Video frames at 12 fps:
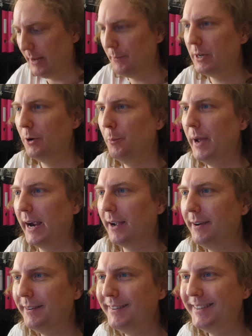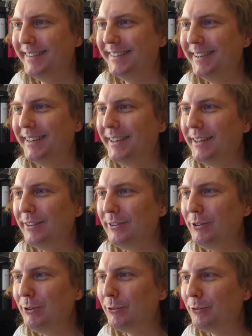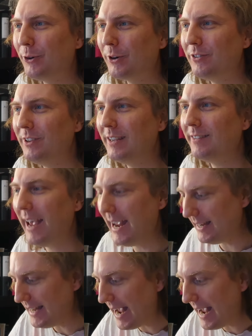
let me go back two, four, six, eight.